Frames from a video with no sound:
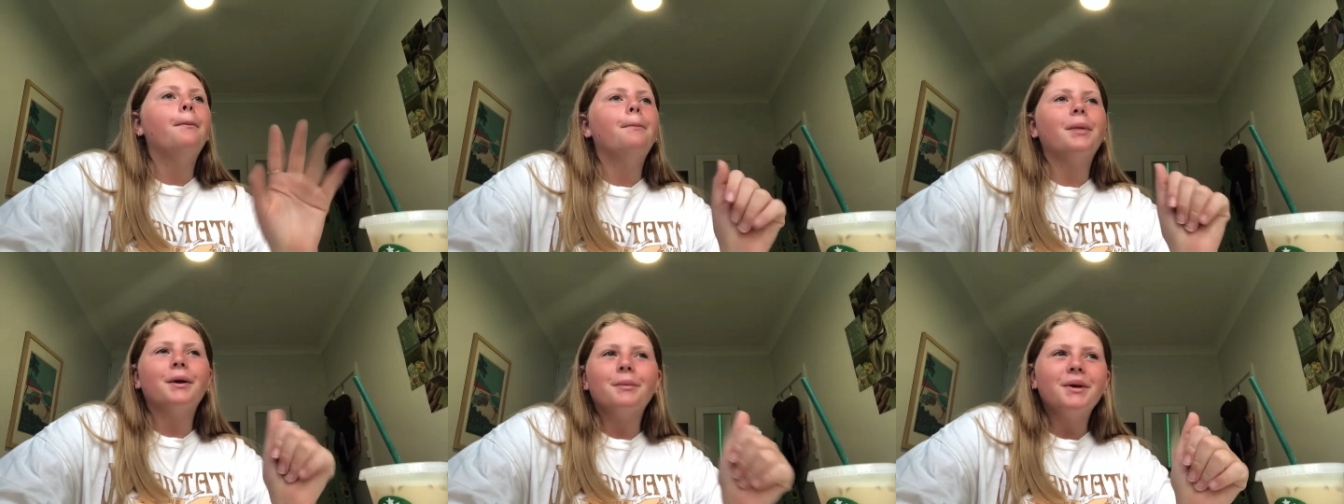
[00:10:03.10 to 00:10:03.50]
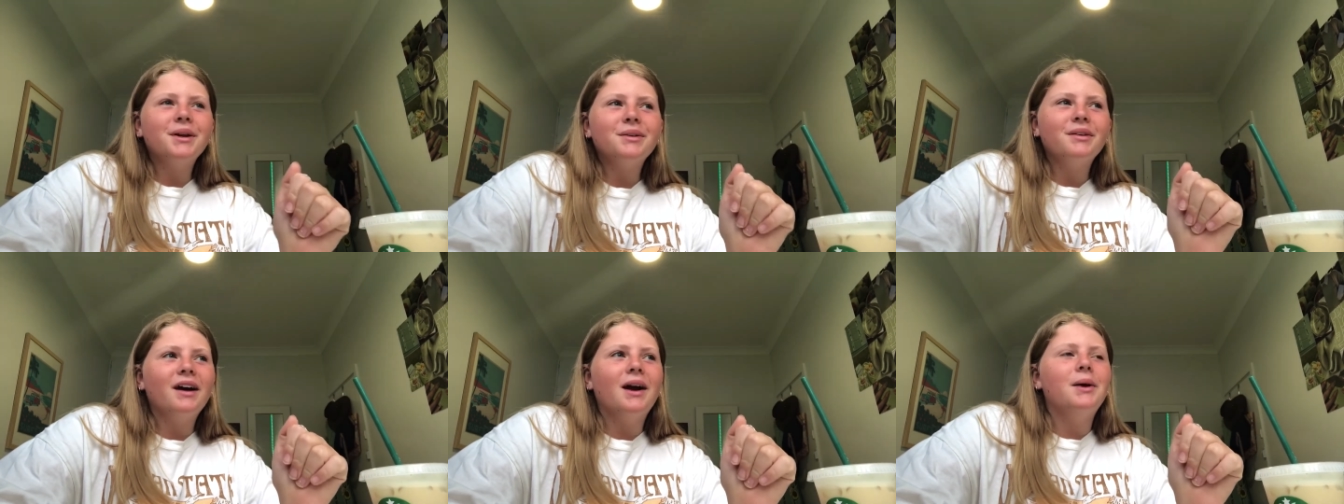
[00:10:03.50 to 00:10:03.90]
but I
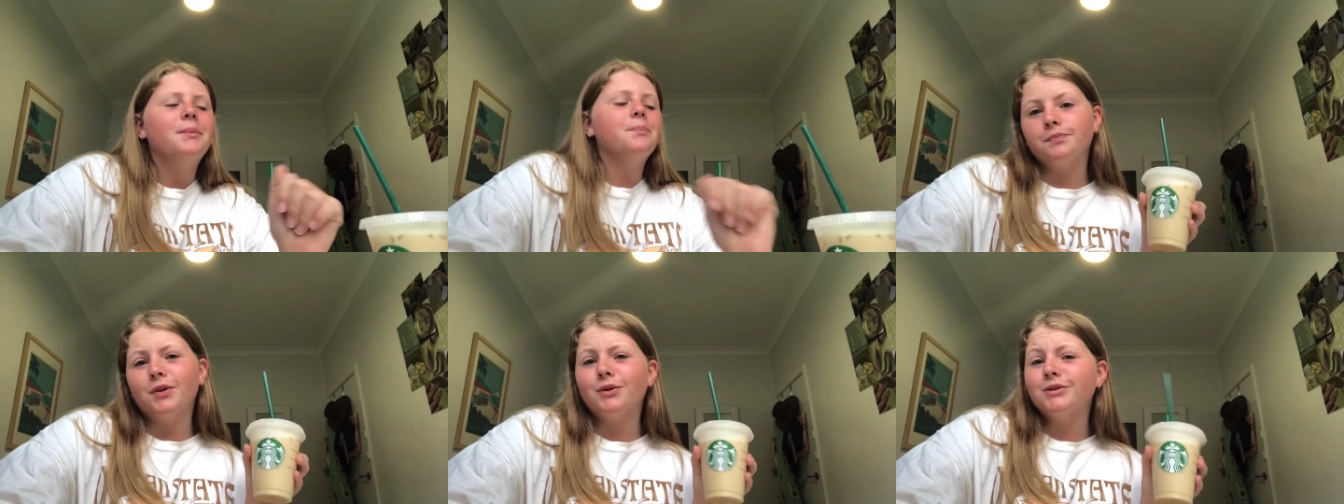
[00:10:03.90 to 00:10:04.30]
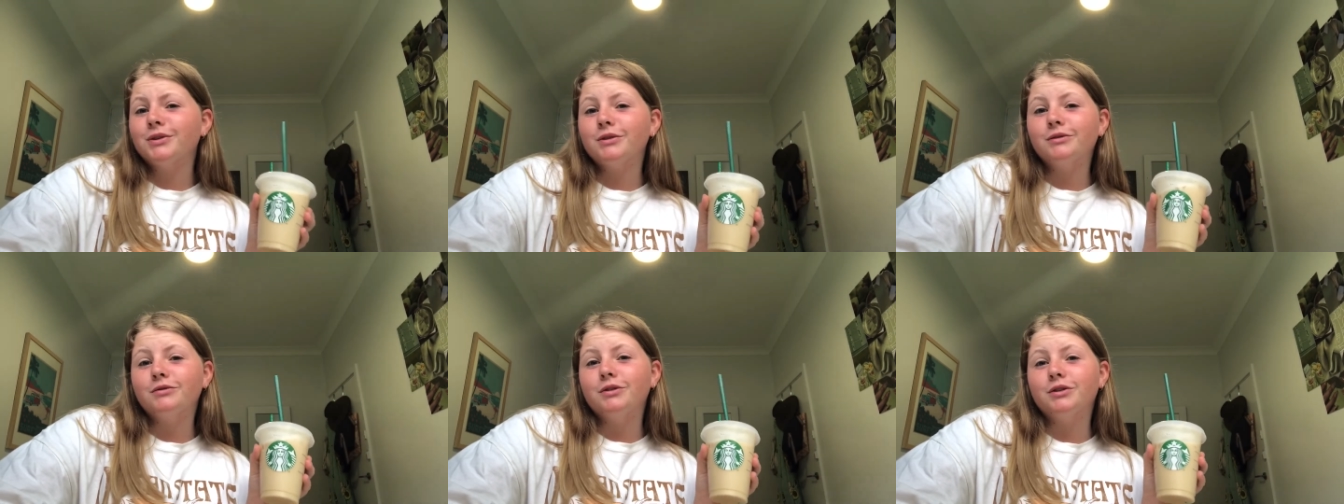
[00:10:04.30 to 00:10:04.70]
wanna try it.
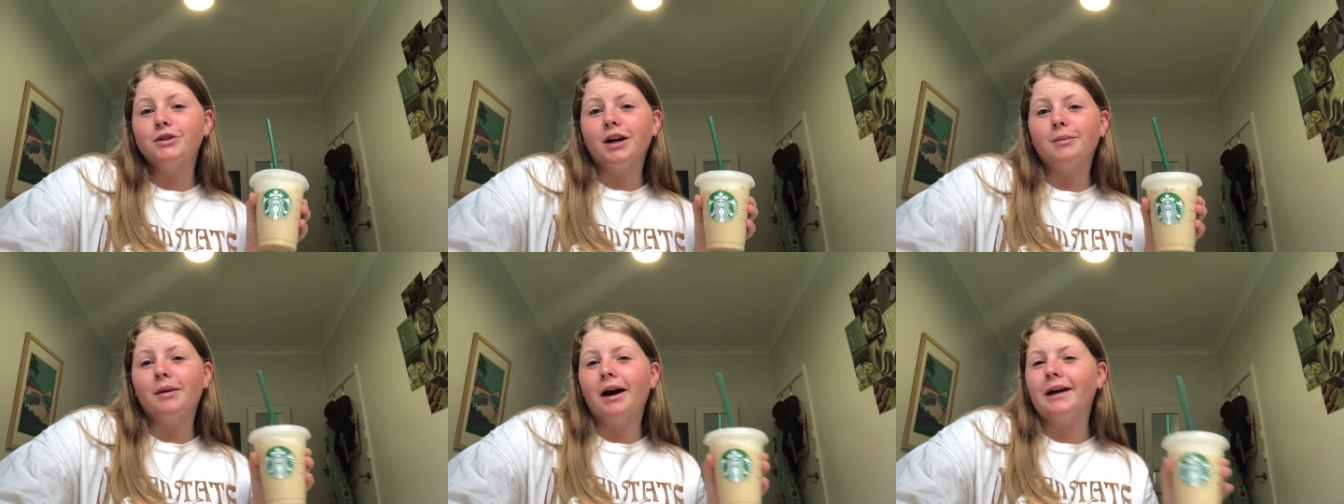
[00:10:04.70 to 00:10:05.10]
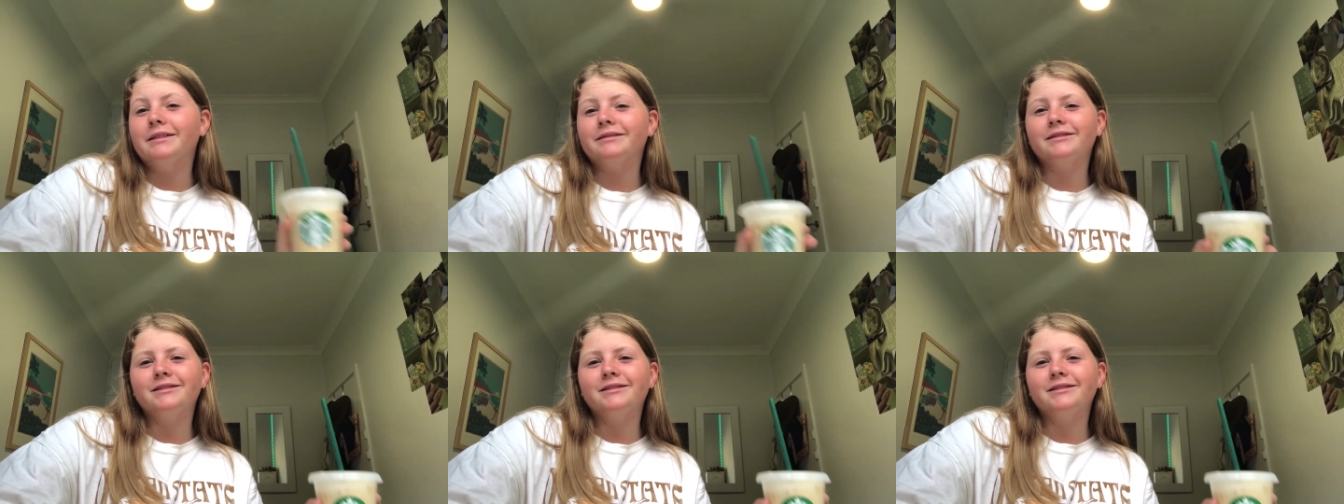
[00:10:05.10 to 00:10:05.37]
Also, if you try mine,